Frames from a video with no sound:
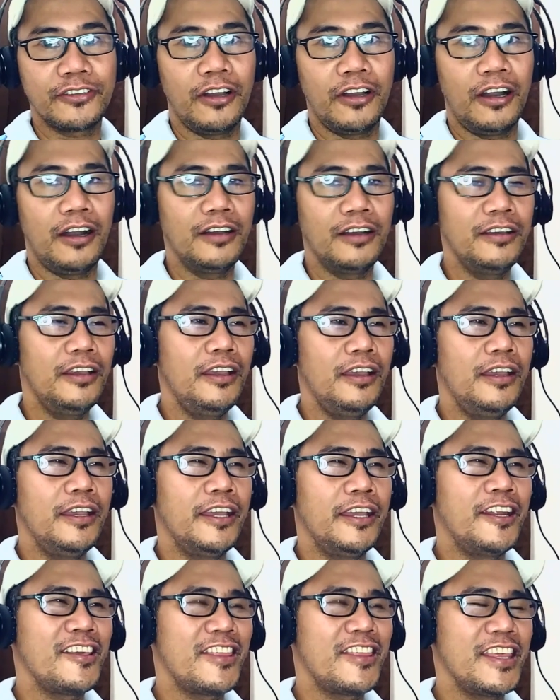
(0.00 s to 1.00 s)
the song.
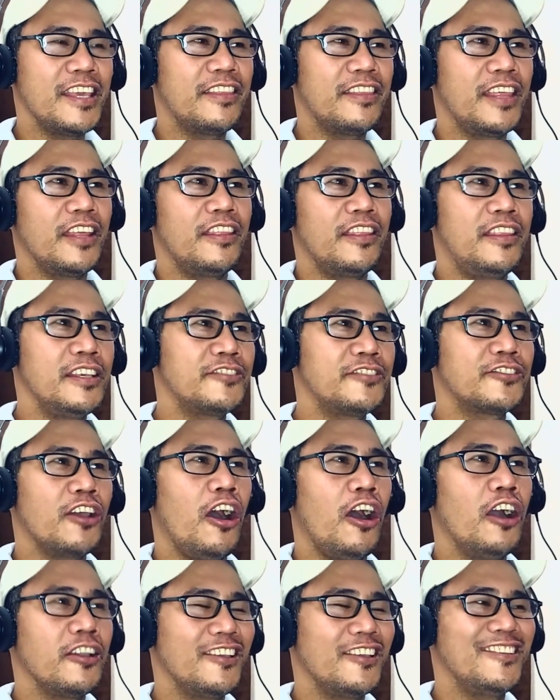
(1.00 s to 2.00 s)
And I think that this
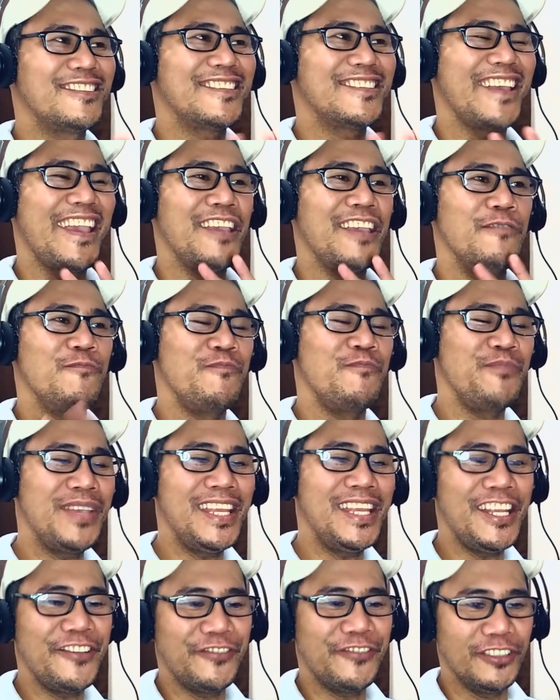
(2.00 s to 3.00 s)
song is a
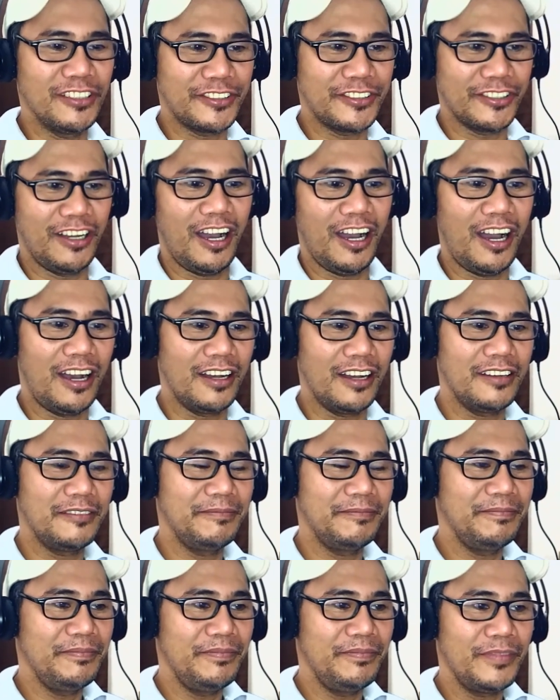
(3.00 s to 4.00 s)
meaningful song.
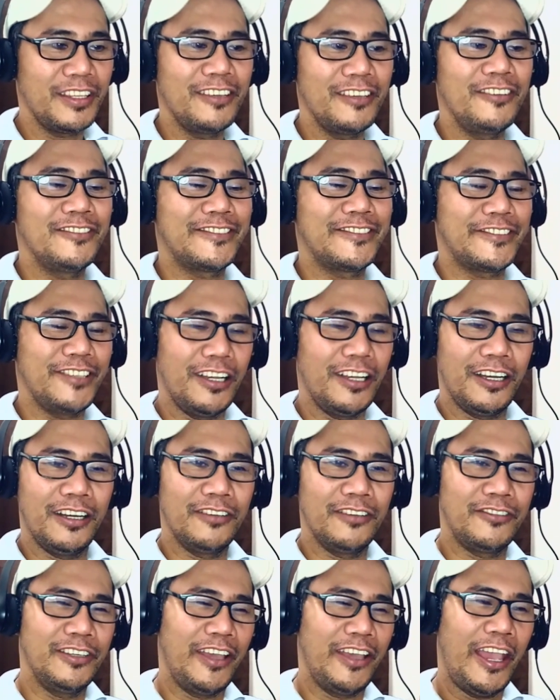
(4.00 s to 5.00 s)

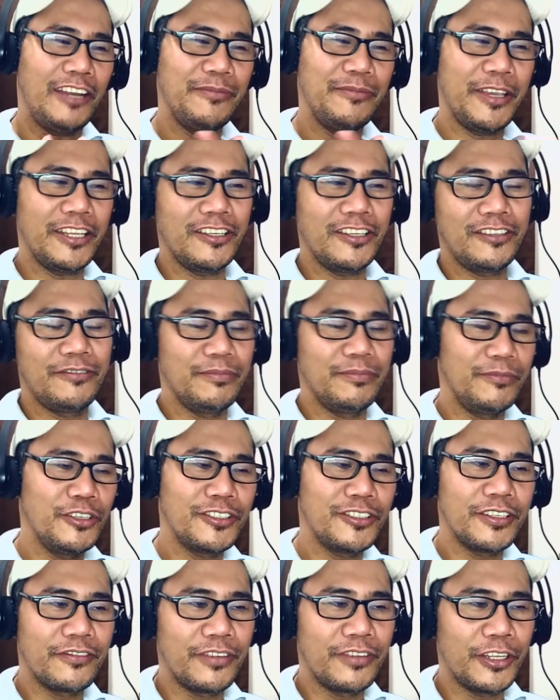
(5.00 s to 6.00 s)
The animated
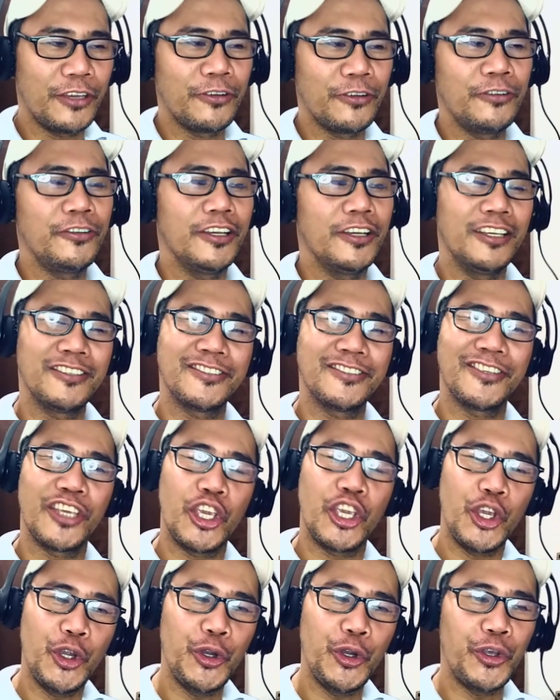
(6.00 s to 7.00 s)
music video is
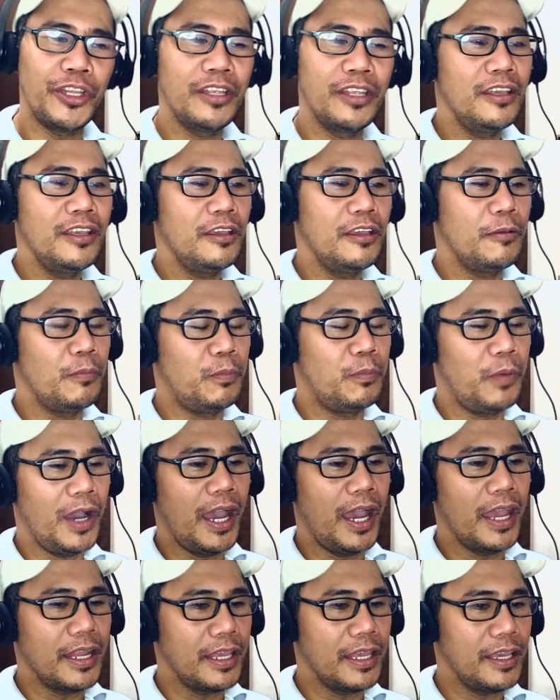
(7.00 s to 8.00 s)
cute,
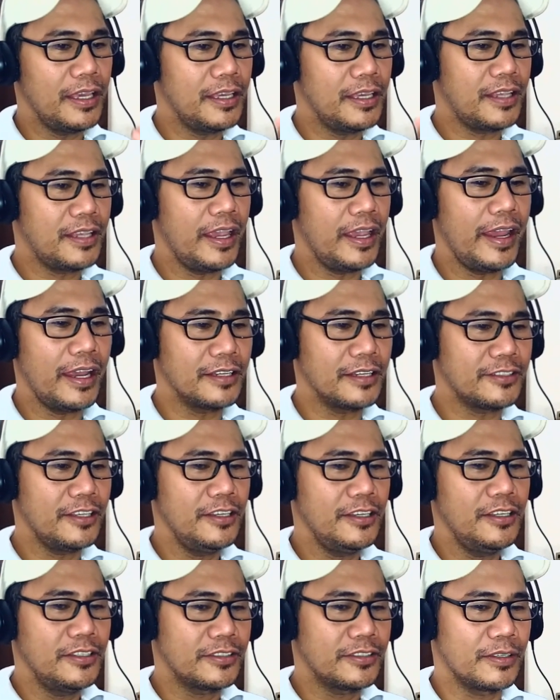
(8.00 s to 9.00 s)
but it has
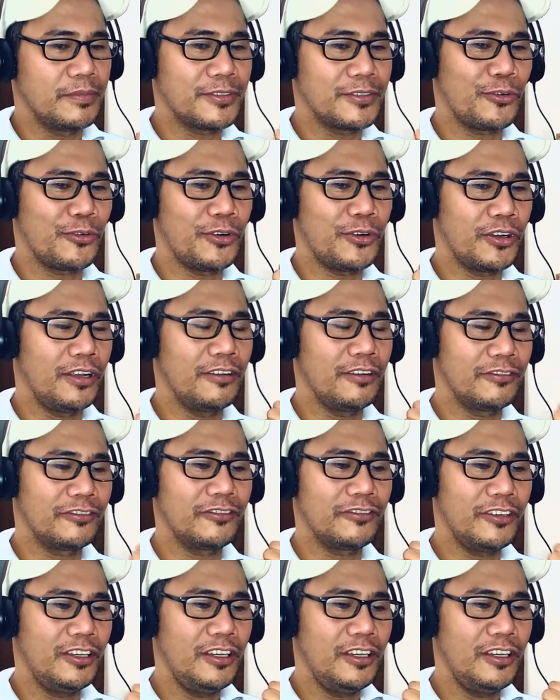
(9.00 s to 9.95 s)
some sort of